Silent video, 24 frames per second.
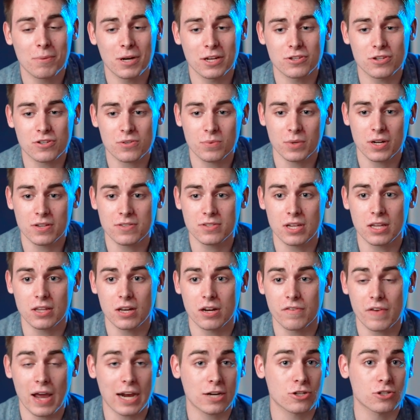but I just want to say that
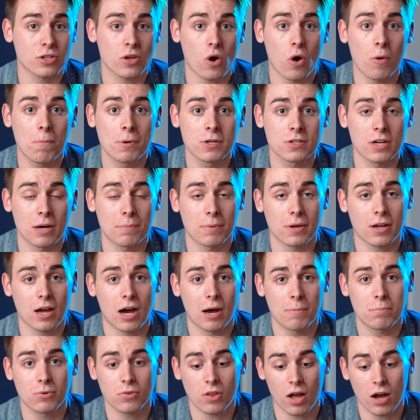I've actually opened up a
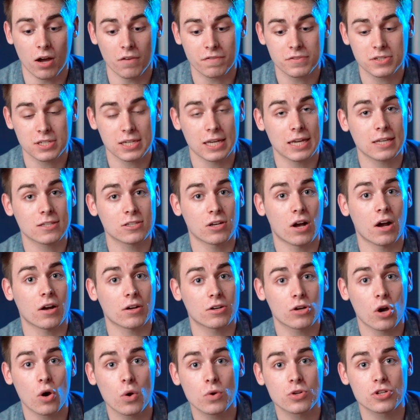couple of TikTok
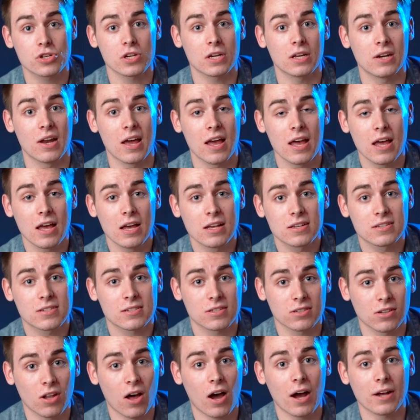coaching
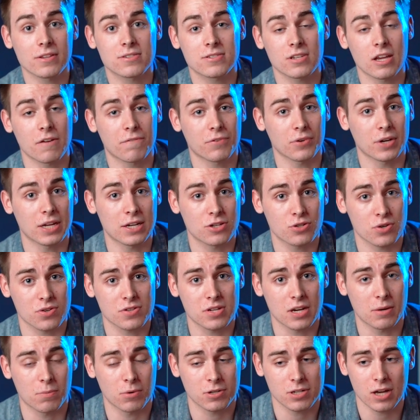slots if you're
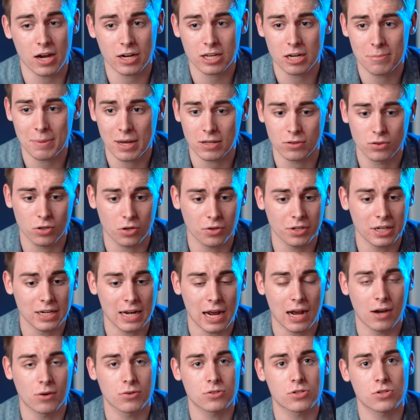interested. We're talking about learning
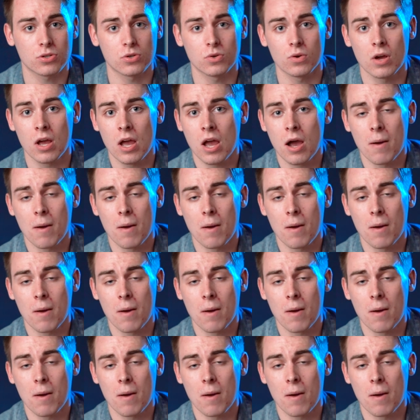how to